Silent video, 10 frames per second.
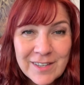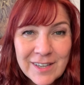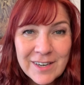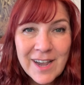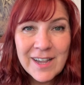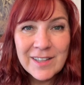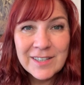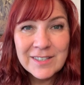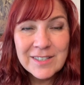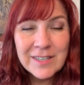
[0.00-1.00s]
and
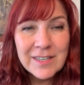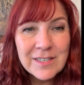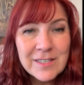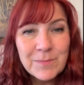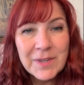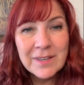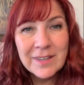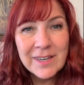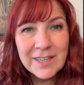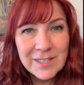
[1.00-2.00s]
Highland has been
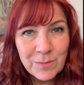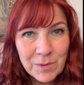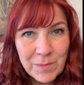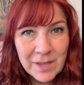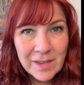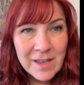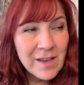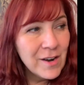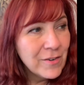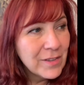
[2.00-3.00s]
connecting with me
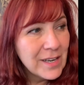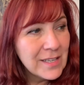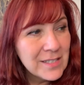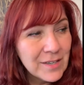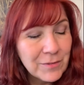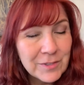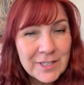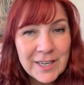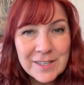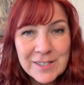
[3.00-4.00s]
over the last several
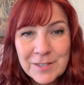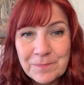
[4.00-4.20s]
days.